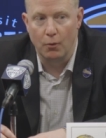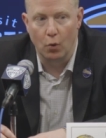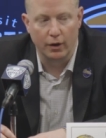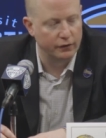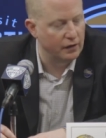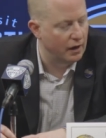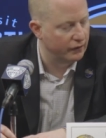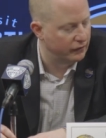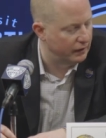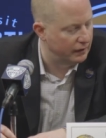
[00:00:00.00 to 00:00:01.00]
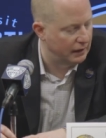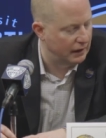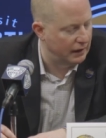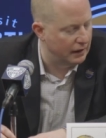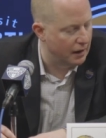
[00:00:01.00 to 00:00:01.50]
important to us. And
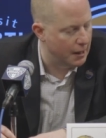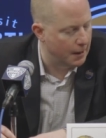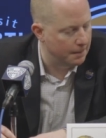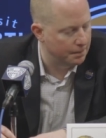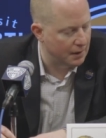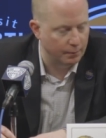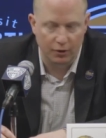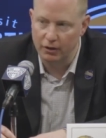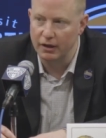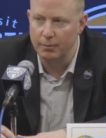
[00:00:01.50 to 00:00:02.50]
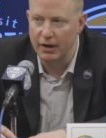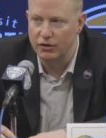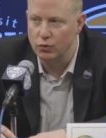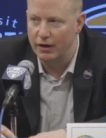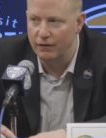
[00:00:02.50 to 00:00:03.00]
he, uh, I'm looking, he
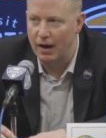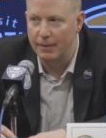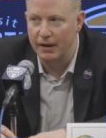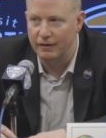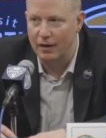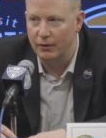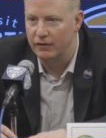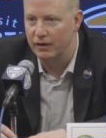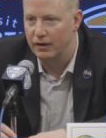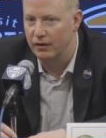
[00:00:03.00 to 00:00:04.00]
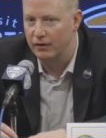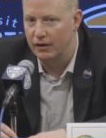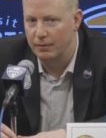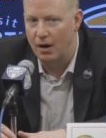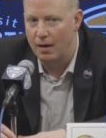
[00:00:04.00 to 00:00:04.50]
played 25 minutes. I would sit there and
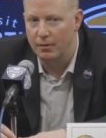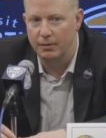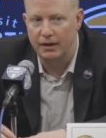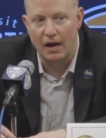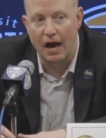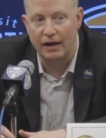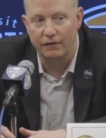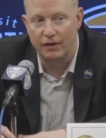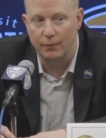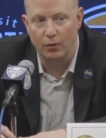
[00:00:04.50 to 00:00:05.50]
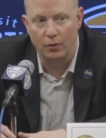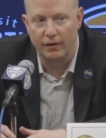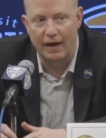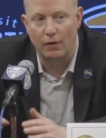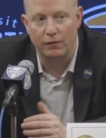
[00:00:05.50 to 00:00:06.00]
say probably nine of them were
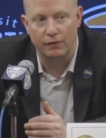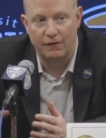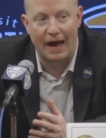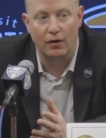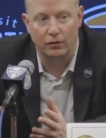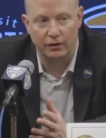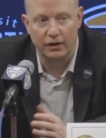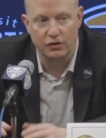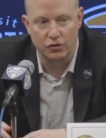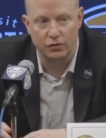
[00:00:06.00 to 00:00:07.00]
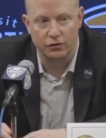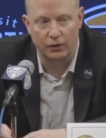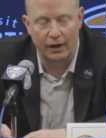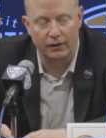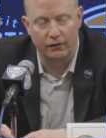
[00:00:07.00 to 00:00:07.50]
without foul issues,
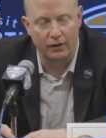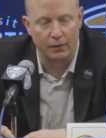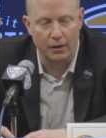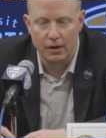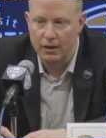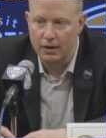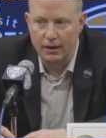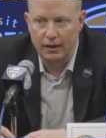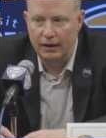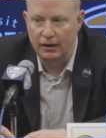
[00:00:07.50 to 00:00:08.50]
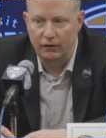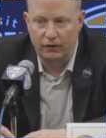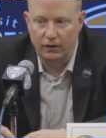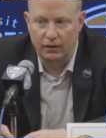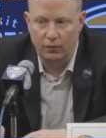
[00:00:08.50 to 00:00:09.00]
right? So
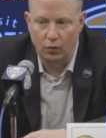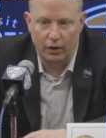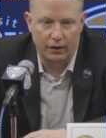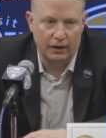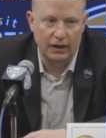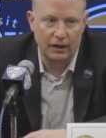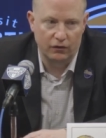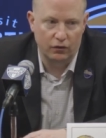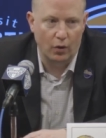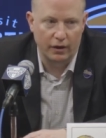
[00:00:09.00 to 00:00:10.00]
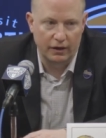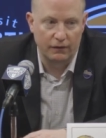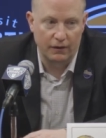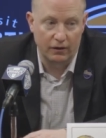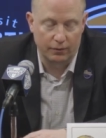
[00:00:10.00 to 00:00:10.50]
he's one of the keys to our
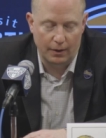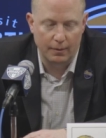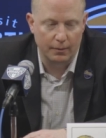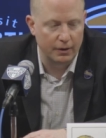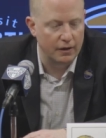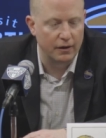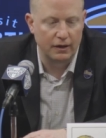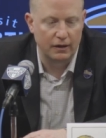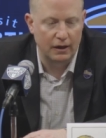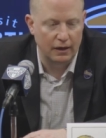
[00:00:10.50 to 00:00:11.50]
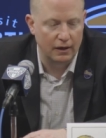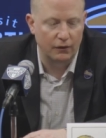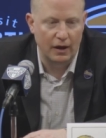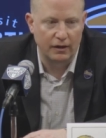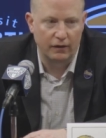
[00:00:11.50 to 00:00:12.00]
defense, probably the key
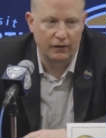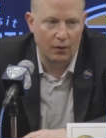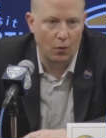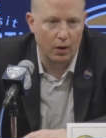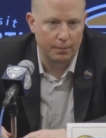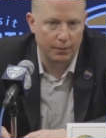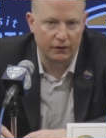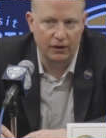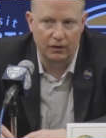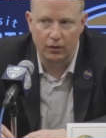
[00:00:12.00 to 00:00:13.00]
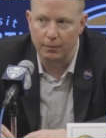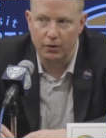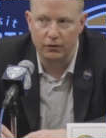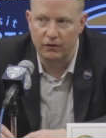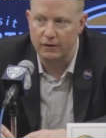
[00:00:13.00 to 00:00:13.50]
if you had to say one particular
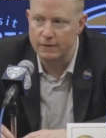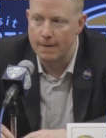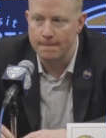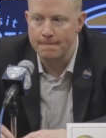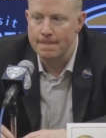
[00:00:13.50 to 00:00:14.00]
person. So